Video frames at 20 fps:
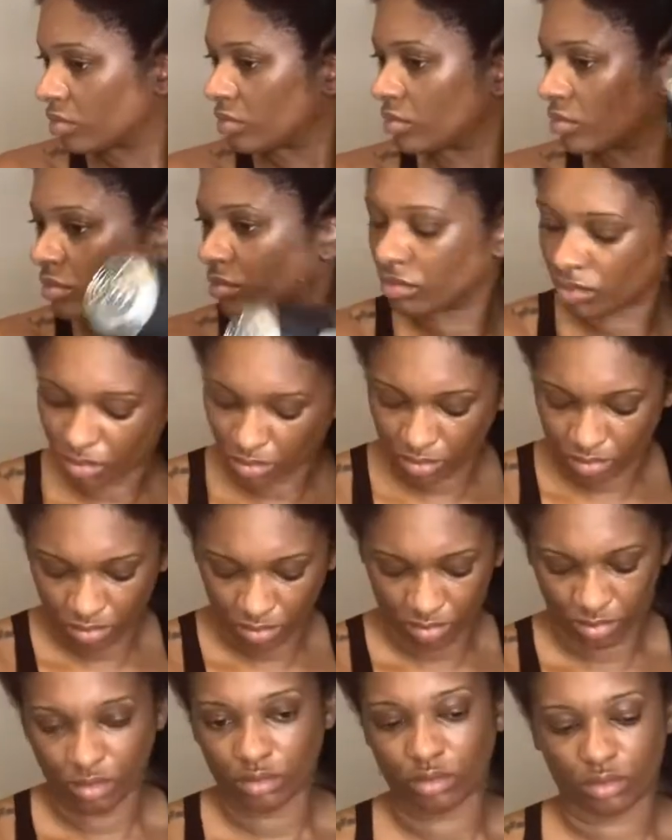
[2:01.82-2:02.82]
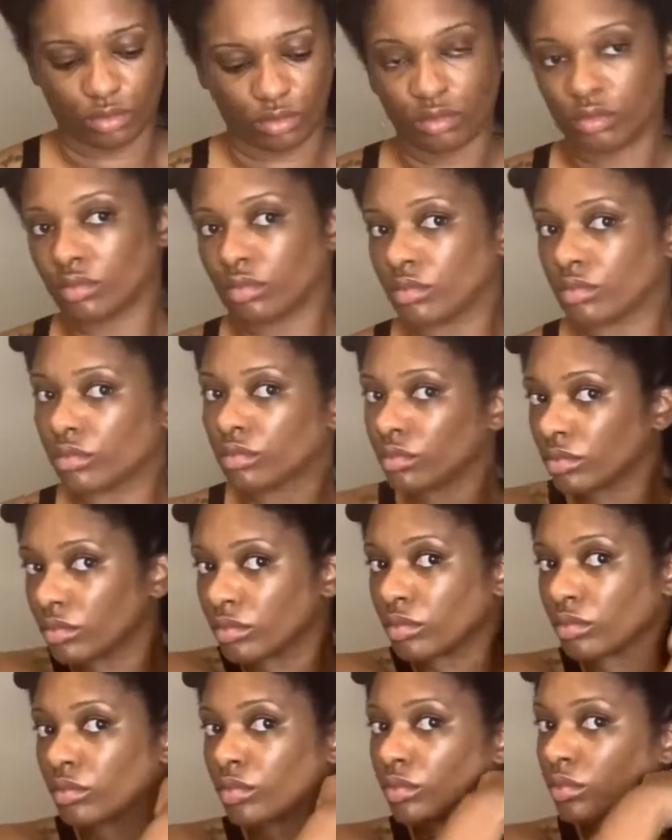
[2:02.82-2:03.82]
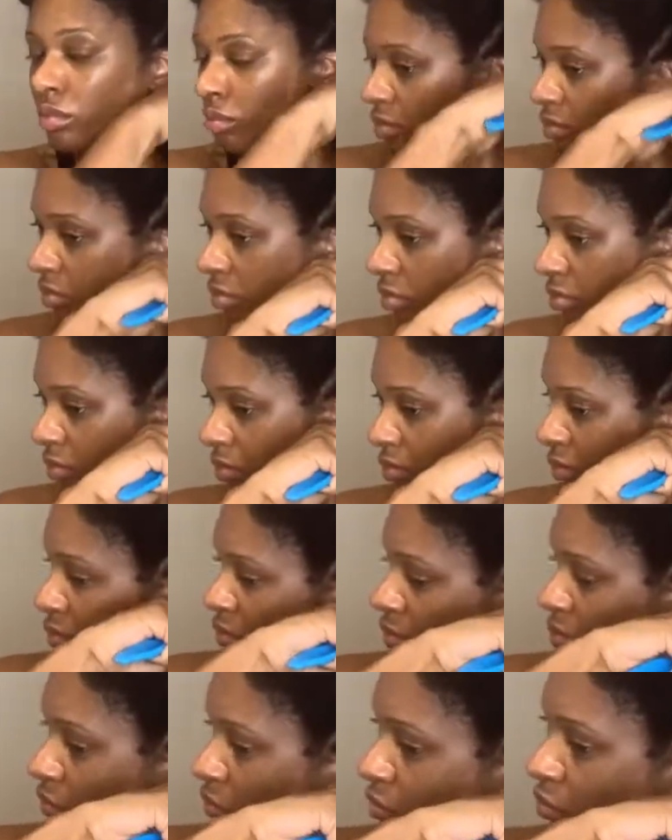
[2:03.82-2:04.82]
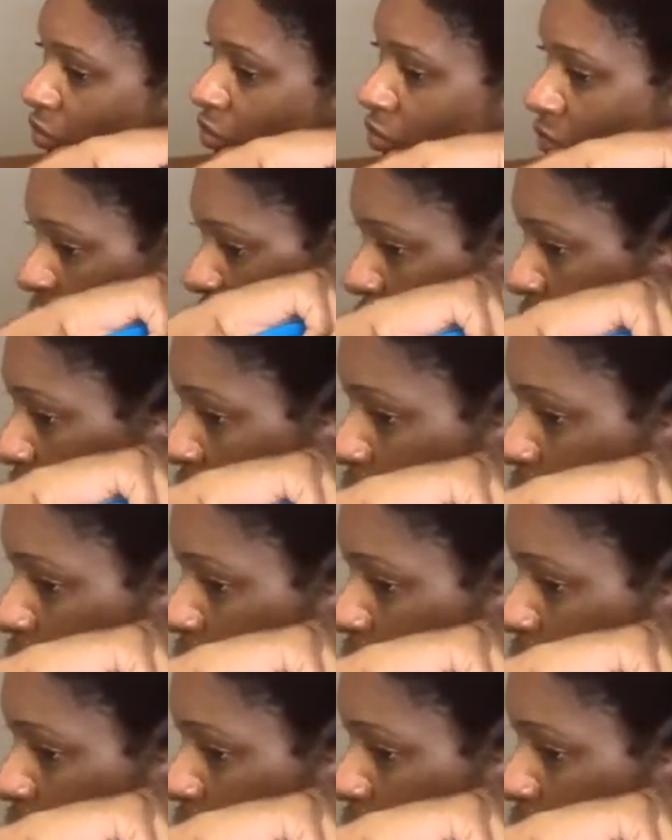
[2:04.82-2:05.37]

the tension method to blow dry the whole section,